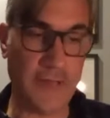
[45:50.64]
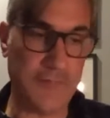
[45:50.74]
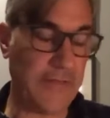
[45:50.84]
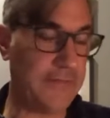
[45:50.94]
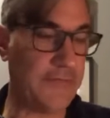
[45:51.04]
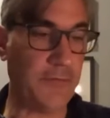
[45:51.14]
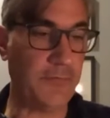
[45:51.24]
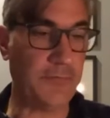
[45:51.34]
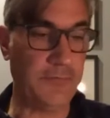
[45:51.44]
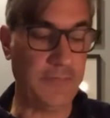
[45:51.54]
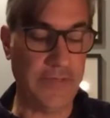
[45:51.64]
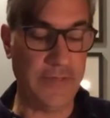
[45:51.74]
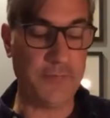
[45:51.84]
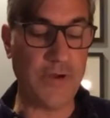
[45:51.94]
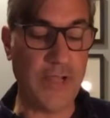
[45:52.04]
violence in a in a
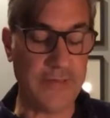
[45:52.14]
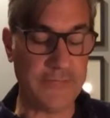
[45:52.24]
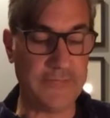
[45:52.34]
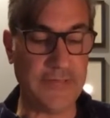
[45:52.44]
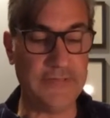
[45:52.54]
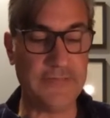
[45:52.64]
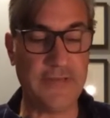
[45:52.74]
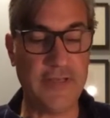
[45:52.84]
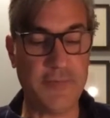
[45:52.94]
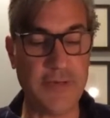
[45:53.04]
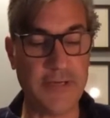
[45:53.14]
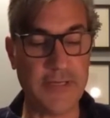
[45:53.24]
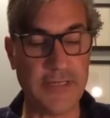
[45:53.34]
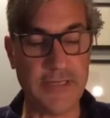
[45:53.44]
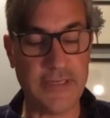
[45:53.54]
broader sense in
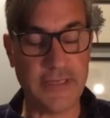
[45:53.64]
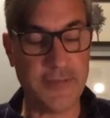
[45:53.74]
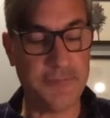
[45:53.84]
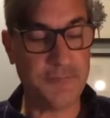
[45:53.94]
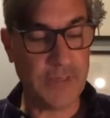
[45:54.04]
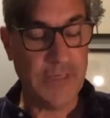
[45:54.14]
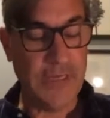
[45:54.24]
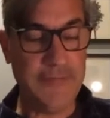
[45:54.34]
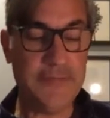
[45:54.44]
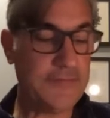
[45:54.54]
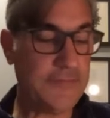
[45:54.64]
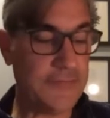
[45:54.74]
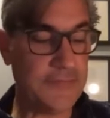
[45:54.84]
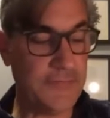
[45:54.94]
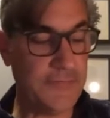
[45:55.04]
America. I think there's only
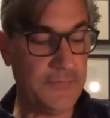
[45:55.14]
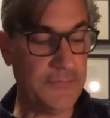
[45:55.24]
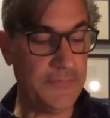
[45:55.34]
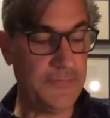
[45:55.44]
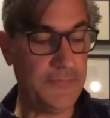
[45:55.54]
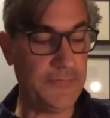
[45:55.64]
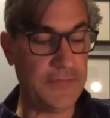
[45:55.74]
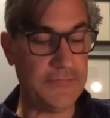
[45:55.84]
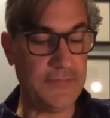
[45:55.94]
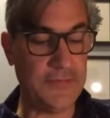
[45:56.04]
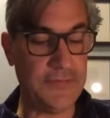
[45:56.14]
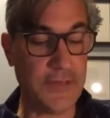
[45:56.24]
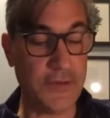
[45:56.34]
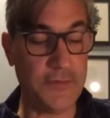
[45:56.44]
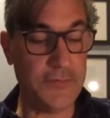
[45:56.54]
two things you need to
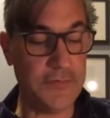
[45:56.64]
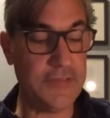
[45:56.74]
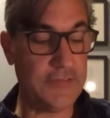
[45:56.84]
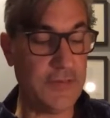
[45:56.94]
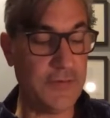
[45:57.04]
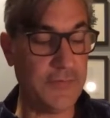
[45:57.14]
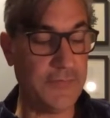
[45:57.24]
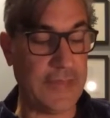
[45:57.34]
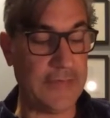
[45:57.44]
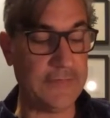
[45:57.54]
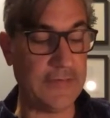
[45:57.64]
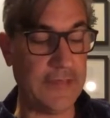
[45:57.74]
know. You need to know that